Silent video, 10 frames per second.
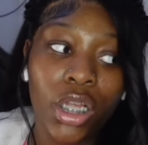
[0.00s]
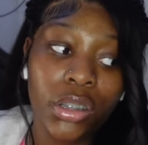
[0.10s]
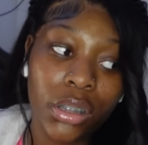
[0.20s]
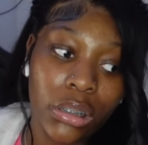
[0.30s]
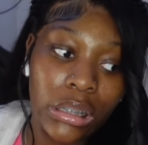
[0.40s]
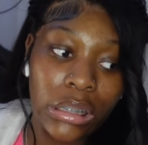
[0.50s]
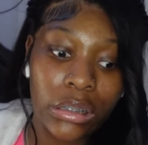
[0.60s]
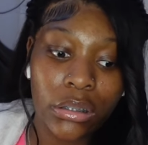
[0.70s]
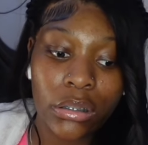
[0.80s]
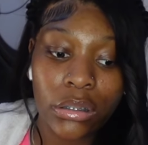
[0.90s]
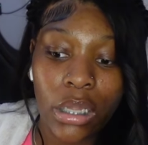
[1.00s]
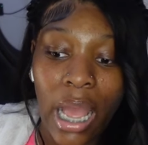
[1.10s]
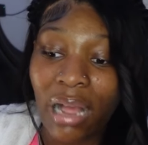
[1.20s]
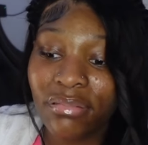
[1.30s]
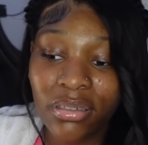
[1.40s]
So, yeah.
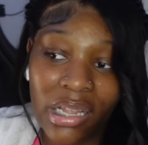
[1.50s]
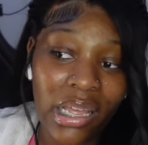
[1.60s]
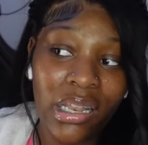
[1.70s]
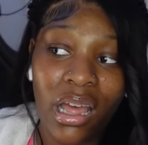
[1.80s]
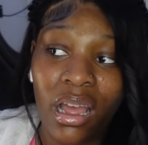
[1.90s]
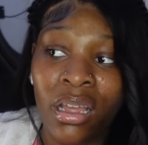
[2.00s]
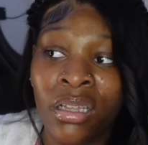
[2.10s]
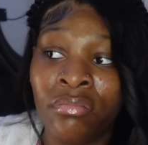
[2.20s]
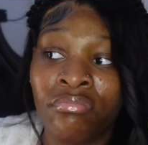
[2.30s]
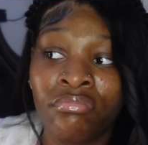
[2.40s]
After that, like,